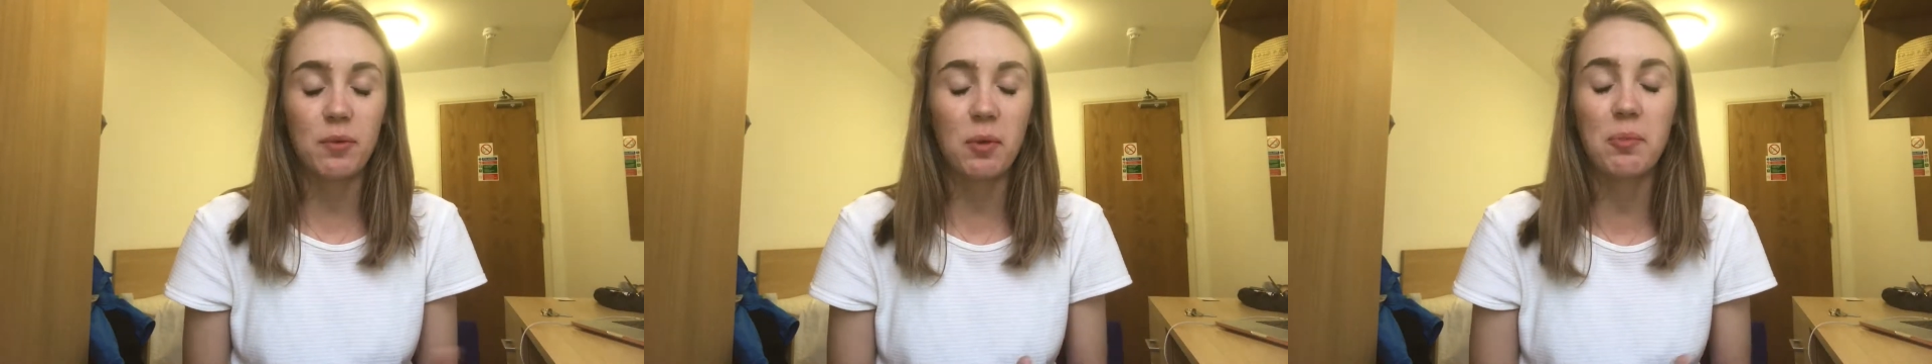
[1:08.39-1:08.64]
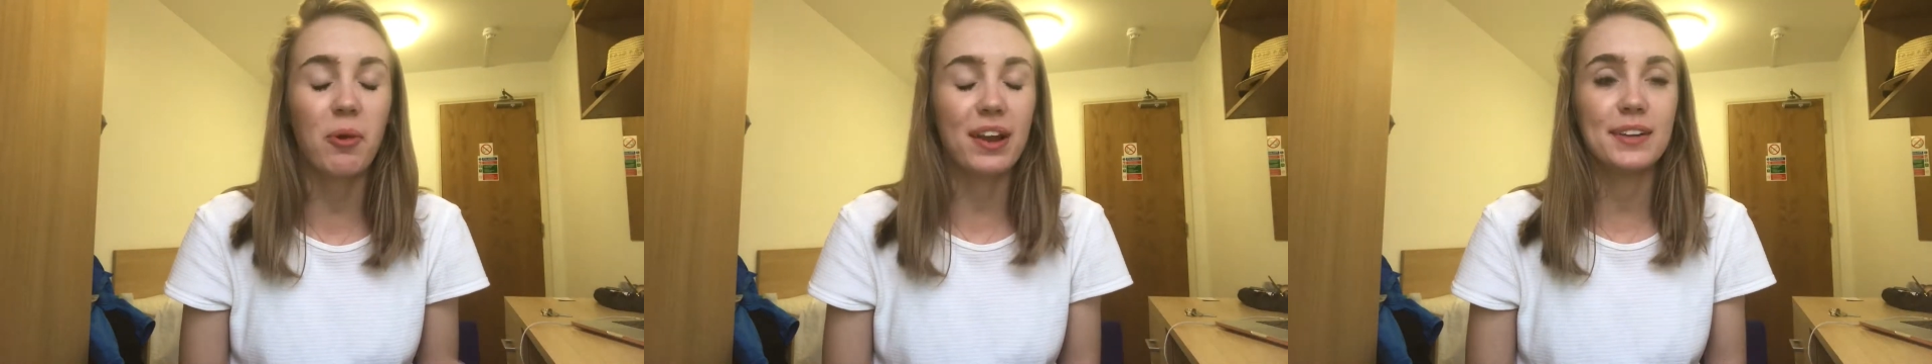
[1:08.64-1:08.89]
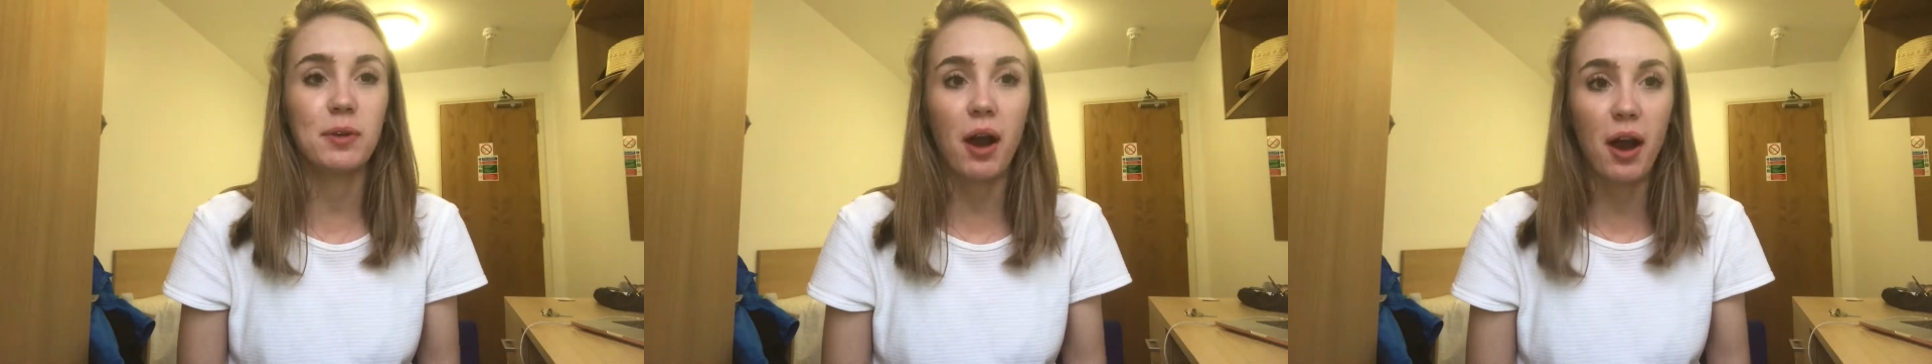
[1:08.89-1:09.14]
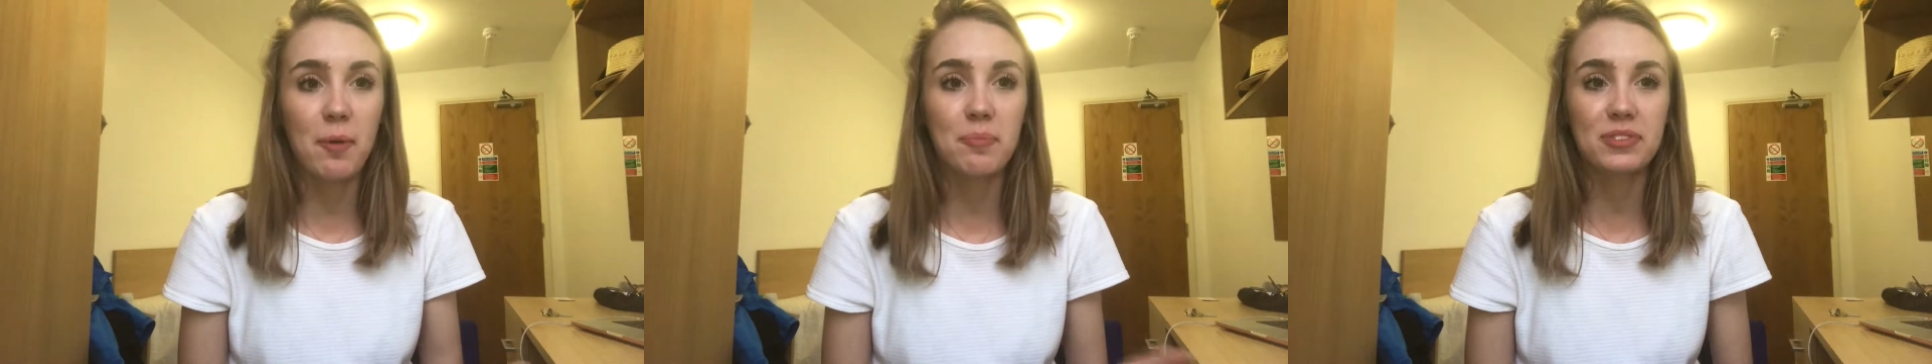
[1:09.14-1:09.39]
At one point
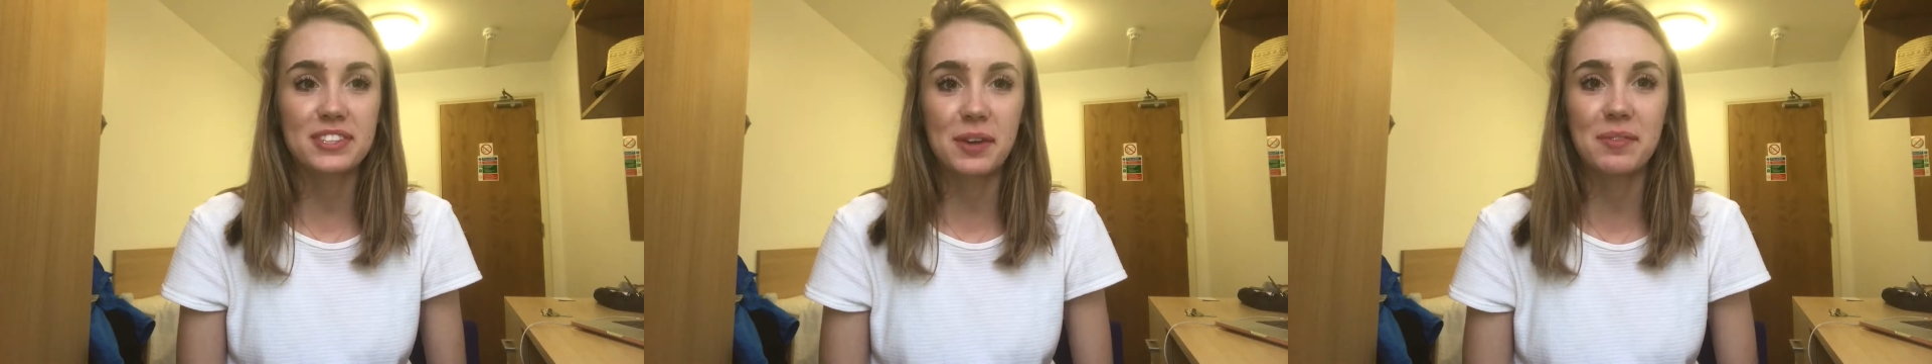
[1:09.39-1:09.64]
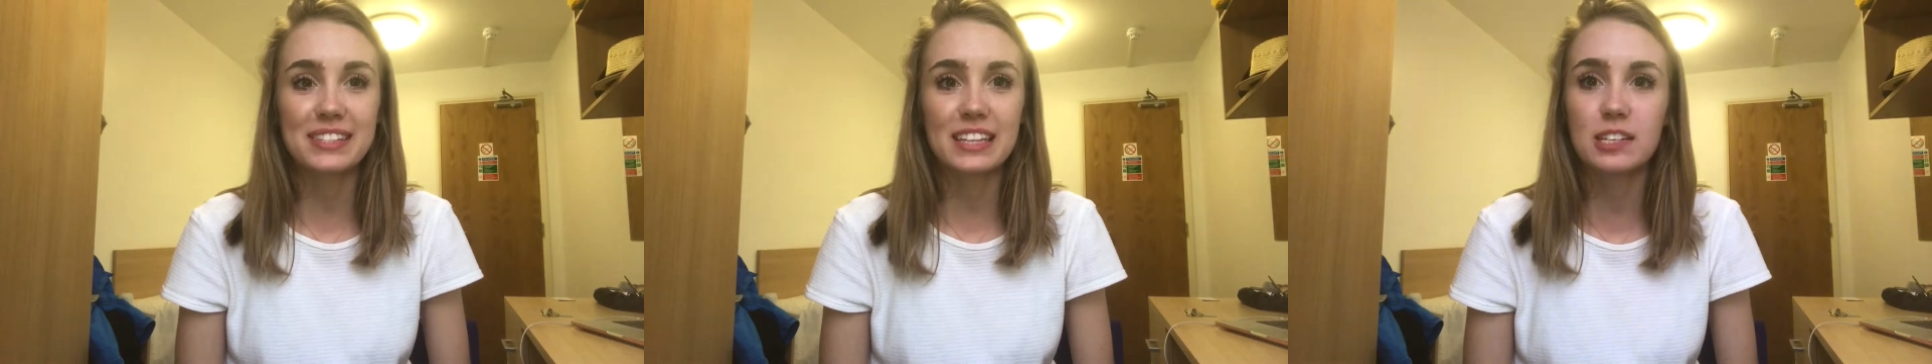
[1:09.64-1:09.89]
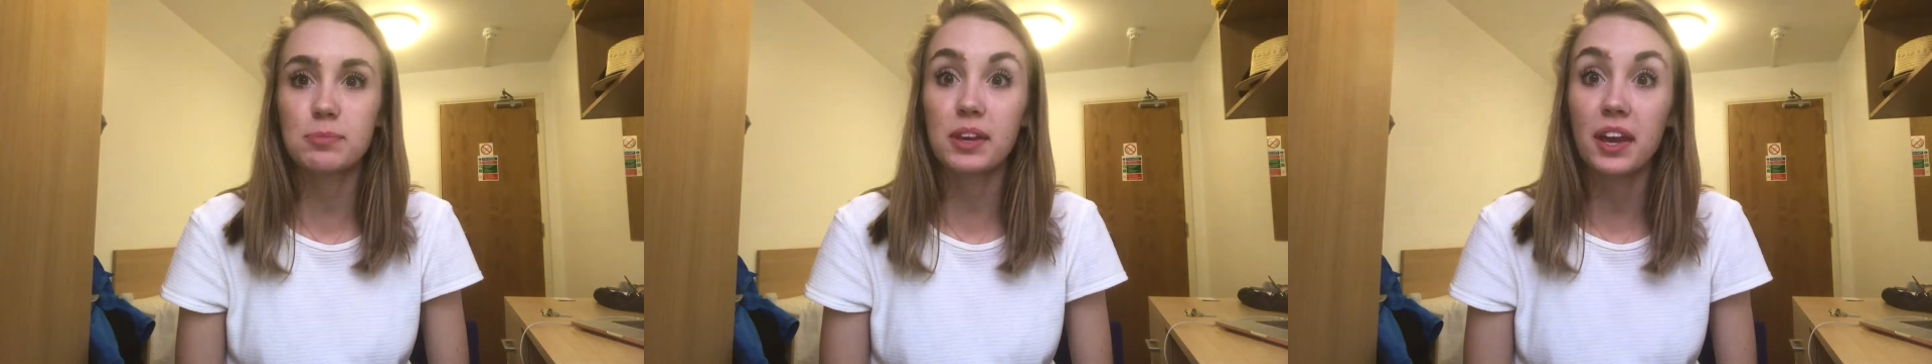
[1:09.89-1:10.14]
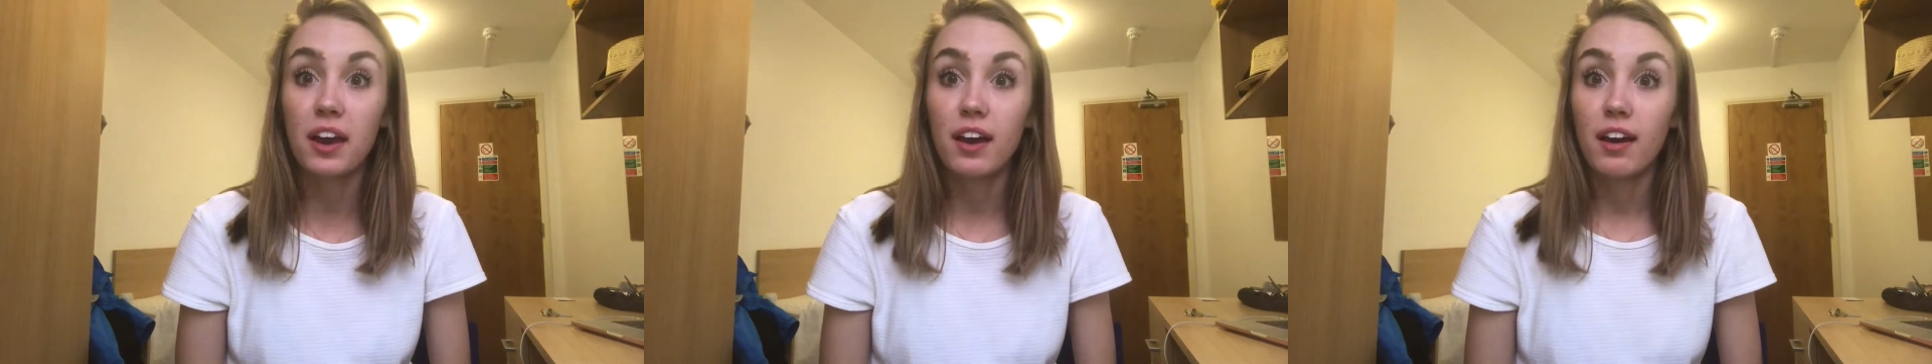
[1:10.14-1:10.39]
um, someone said to me,